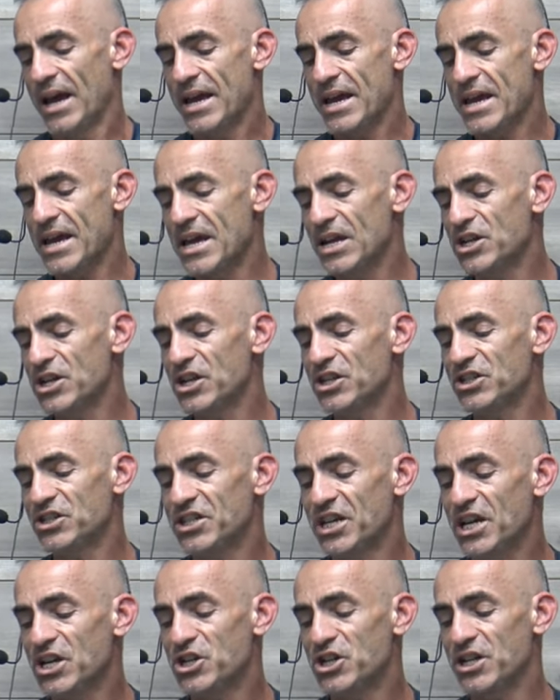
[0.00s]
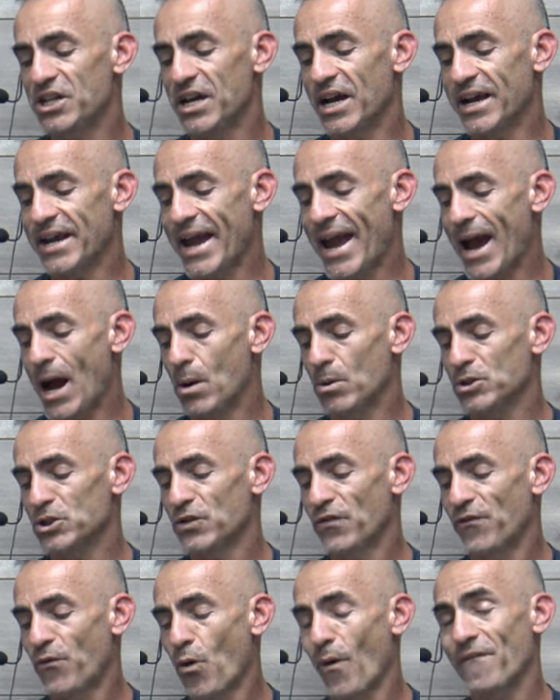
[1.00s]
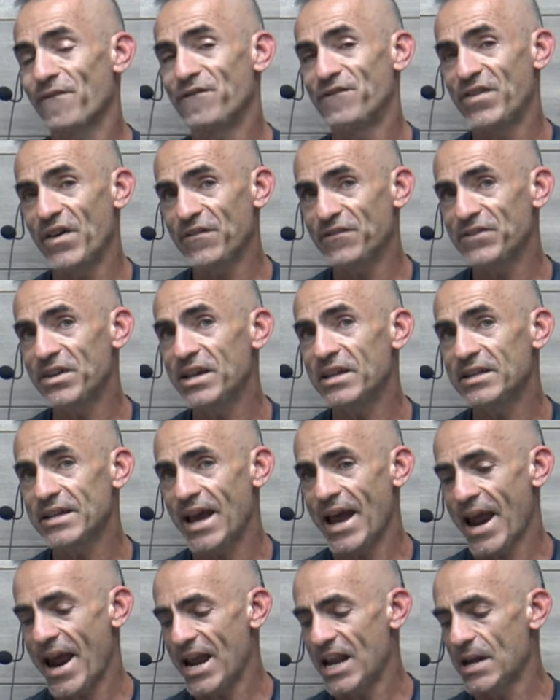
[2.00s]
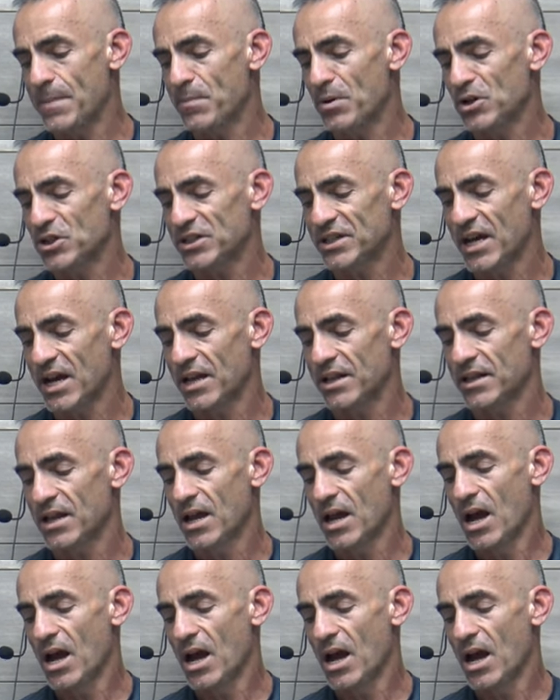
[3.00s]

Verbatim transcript: EGCG accounts for 50 to 80%